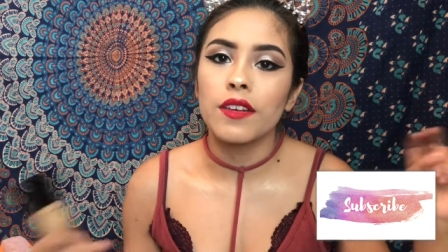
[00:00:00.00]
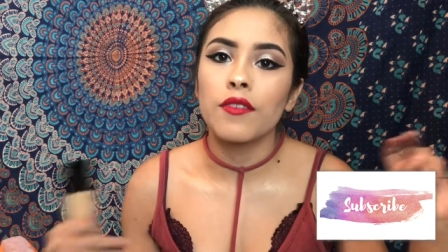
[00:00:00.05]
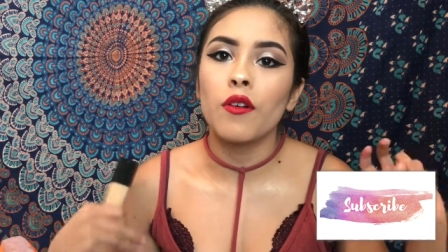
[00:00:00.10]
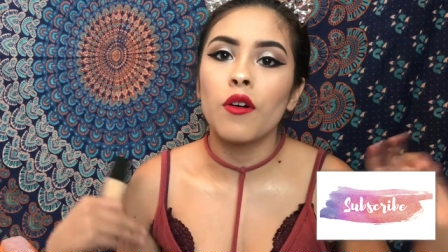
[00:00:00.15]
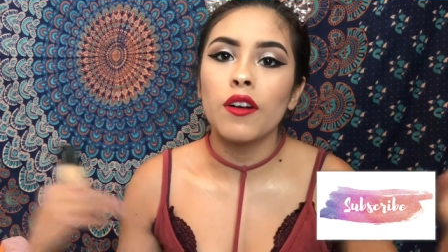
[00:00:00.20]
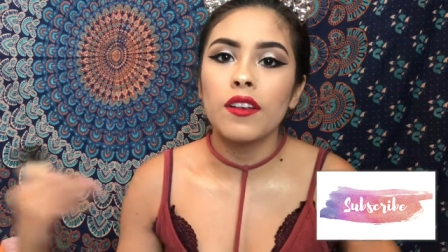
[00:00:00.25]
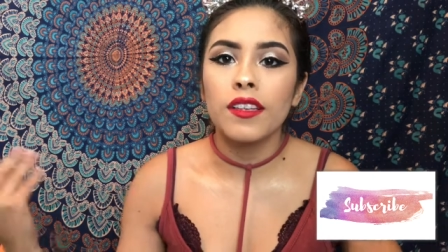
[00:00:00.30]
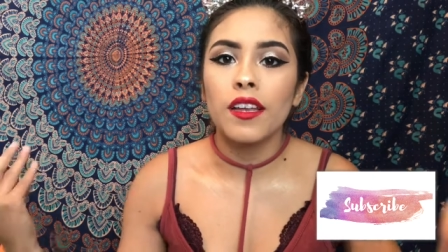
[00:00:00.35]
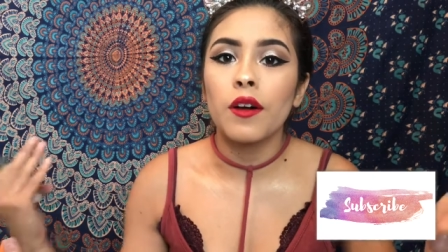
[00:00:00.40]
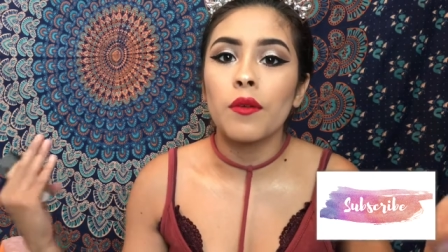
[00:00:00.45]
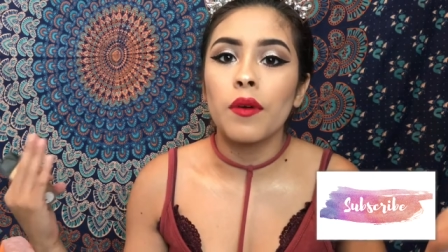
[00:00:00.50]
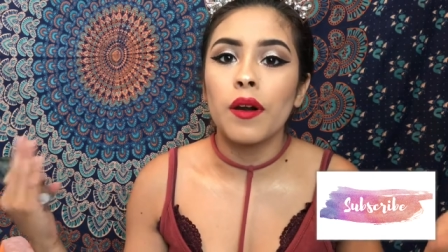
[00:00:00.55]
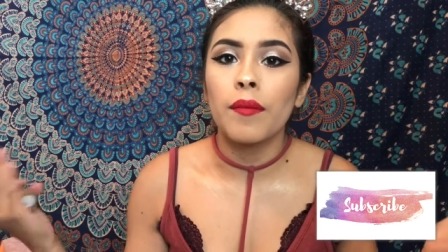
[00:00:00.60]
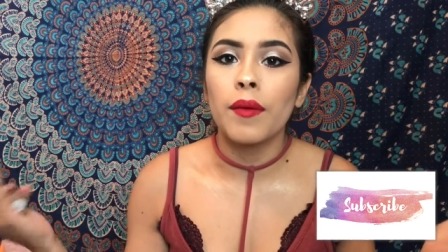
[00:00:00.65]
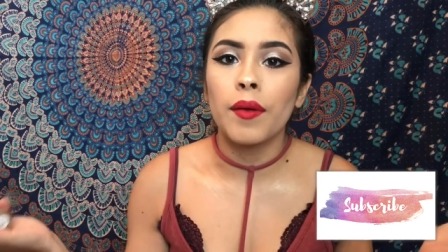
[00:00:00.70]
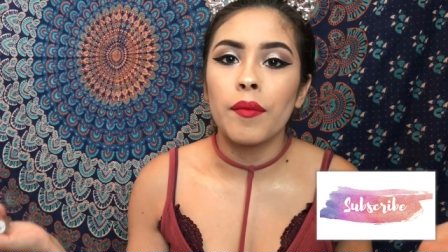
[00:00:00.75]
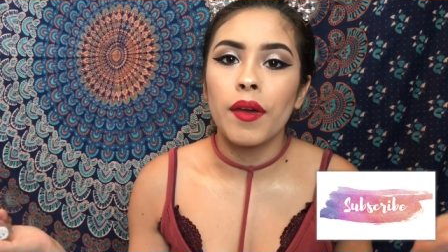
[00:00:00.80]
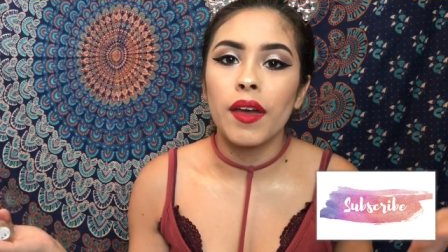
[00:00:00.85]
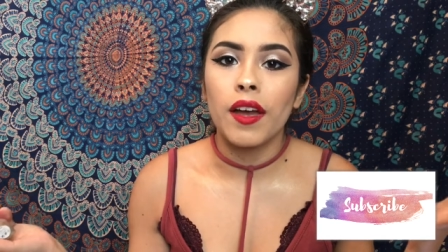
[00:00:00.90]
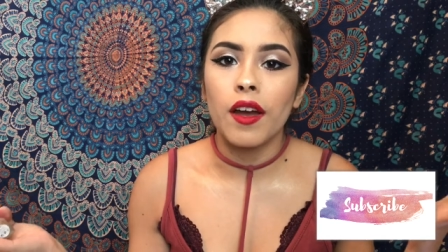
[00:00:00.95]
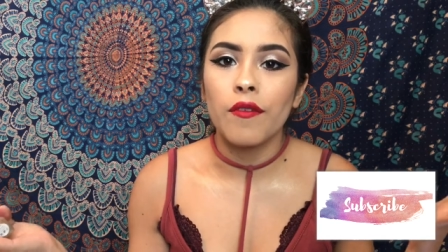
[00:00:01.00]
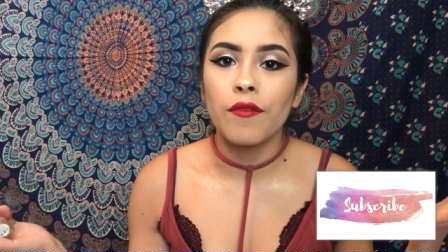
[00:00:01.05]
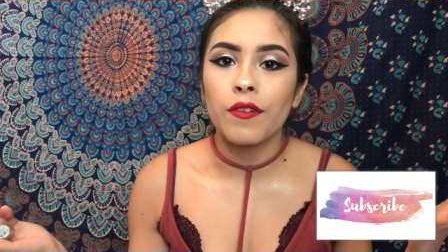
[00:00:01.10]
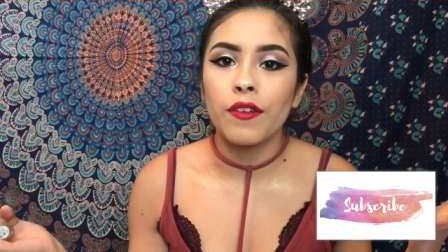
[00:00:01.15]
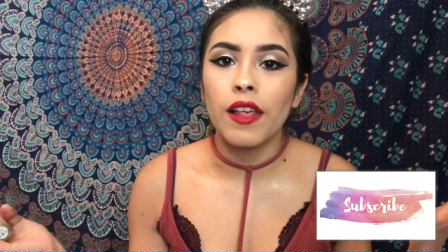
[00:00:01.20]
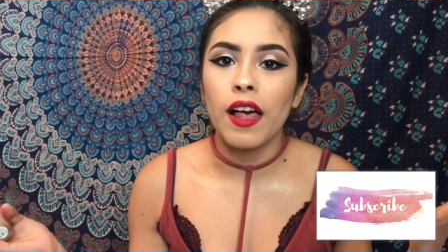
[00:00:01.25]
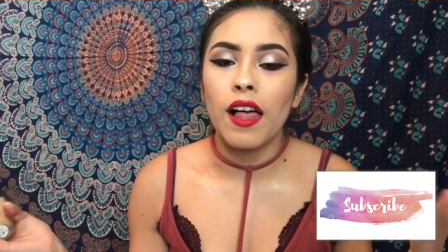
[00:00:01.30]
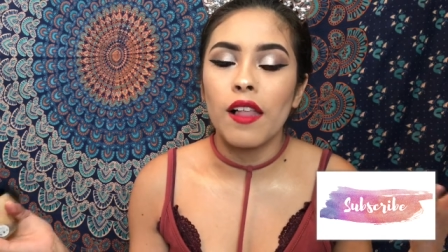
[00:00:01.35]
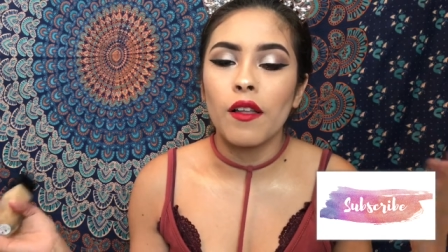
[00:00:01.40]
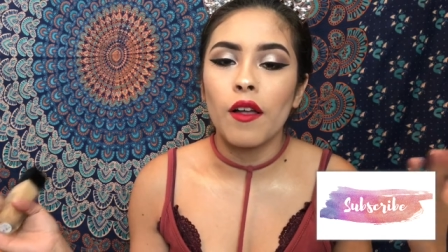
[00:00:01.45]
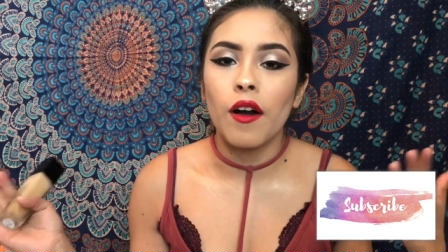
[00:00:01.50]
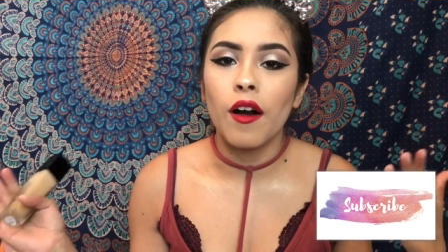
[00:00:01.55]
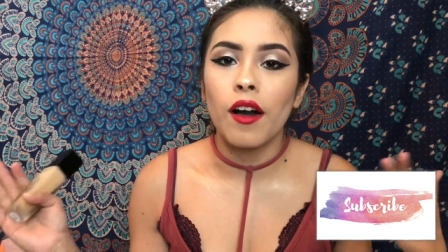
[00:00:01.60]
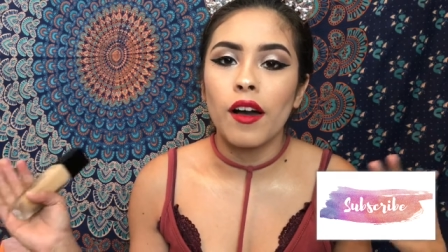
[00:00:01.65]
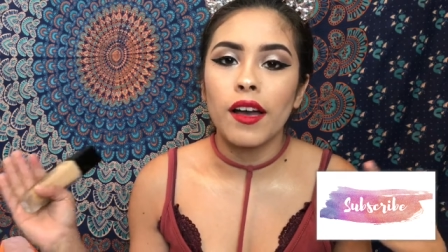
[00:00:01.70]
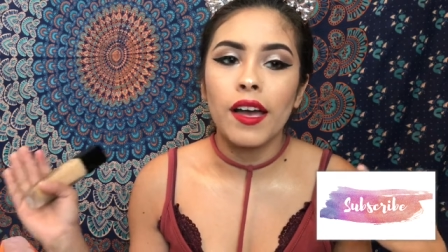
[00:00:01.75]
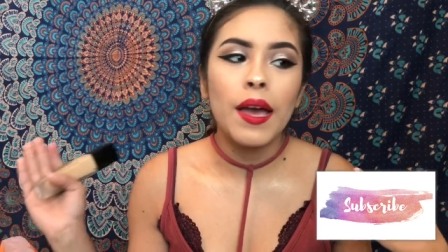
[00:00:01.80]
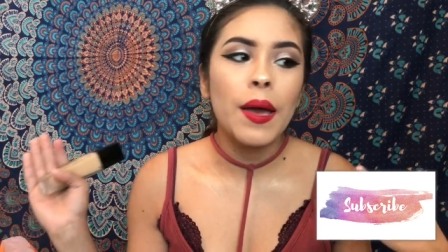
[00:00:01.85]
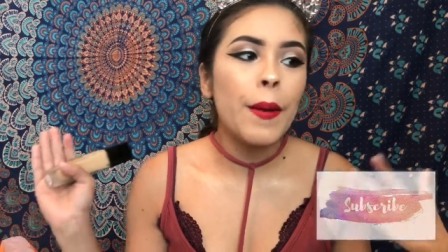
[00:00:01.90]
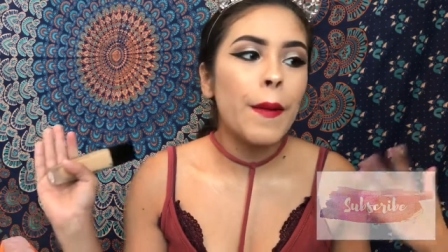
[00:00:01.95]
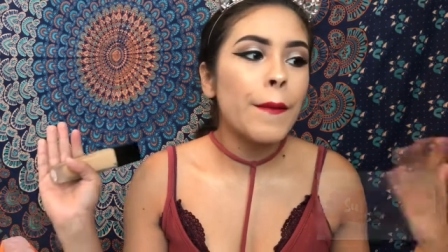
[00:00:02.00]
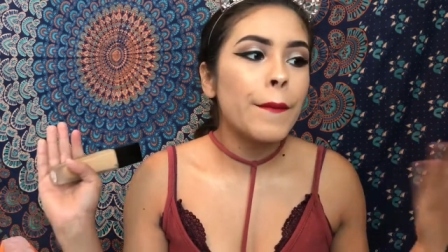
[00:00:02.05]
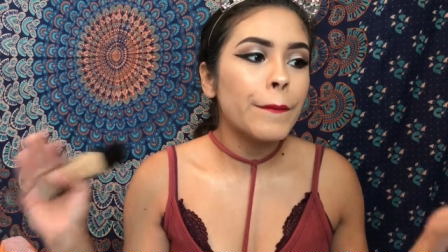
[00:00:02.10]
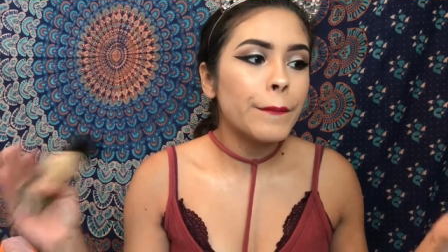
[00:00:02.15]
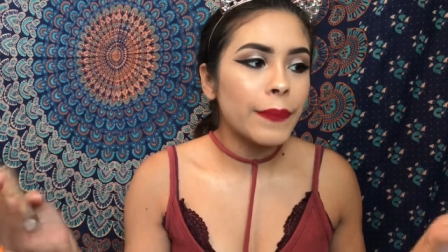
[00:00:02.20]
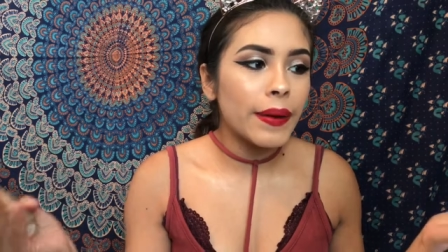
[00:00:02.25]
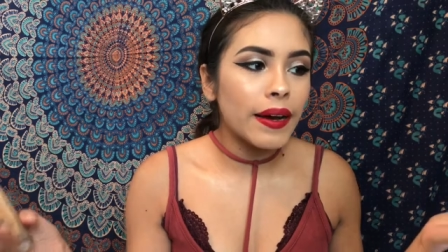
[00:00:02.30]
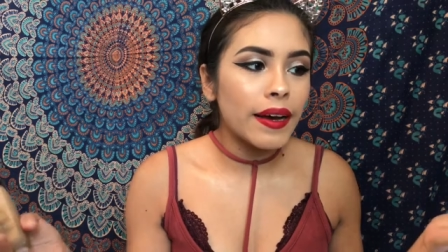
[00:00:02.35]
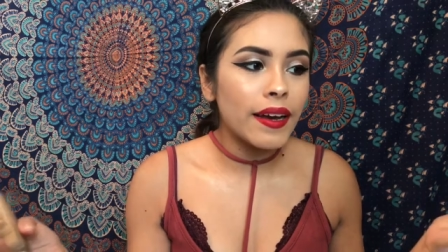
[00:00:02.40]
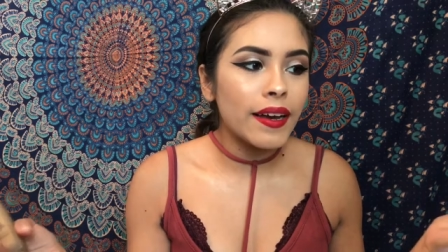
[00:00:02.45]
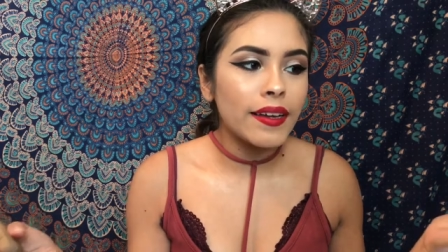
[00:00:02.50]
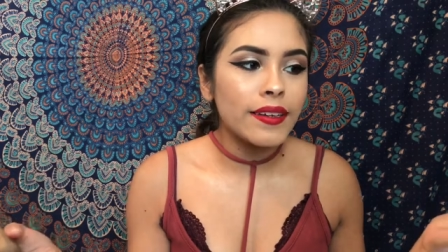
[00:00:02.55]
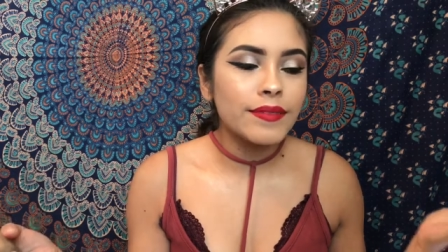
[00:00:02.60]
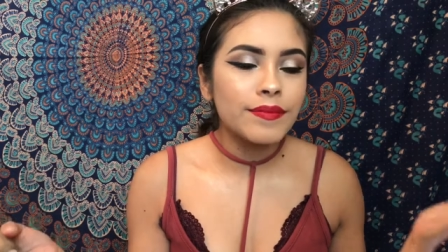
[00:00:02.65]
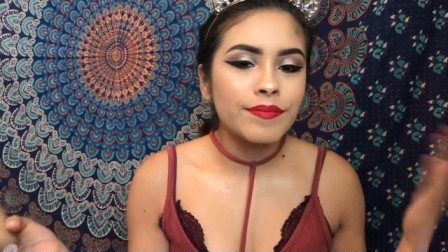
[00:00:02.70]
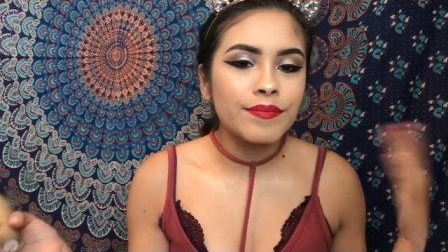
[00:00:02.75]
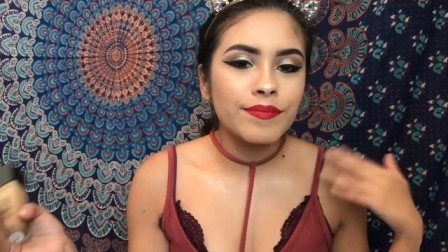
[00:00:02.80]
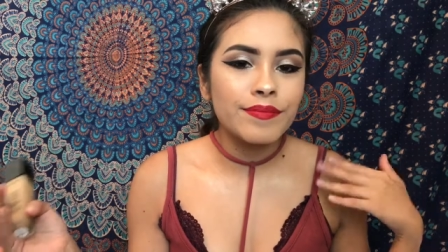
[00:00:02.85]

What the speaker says: Of course, I don't wear my makeup for that long, but